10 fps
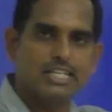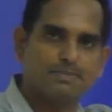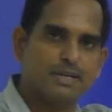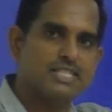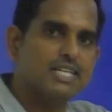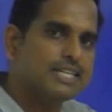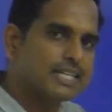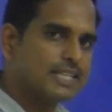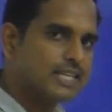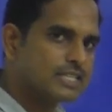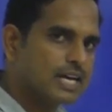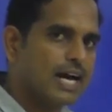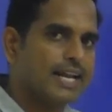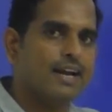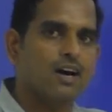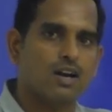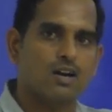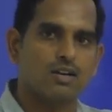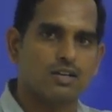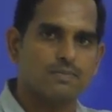is present in this array or
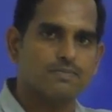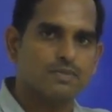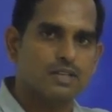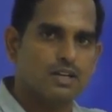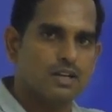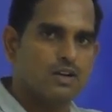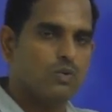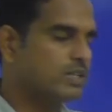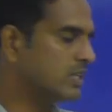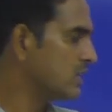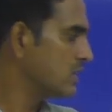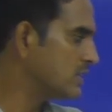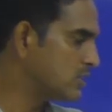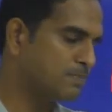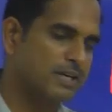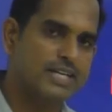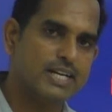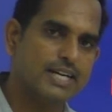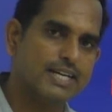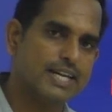not. Whether this
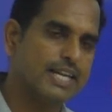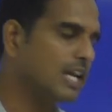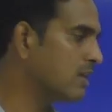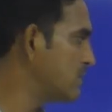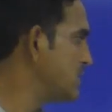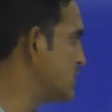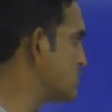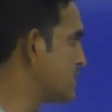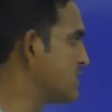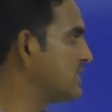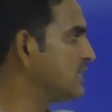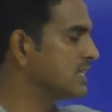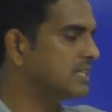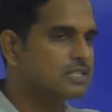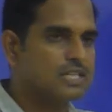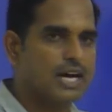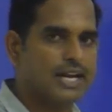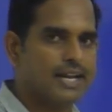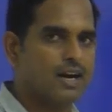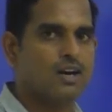particular key element is present in this
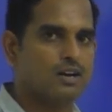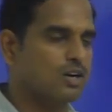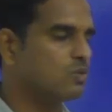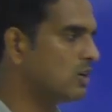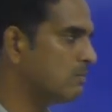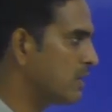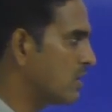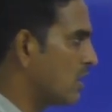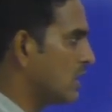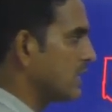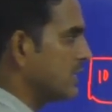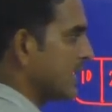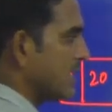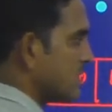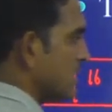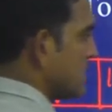array or not, we will be calling it as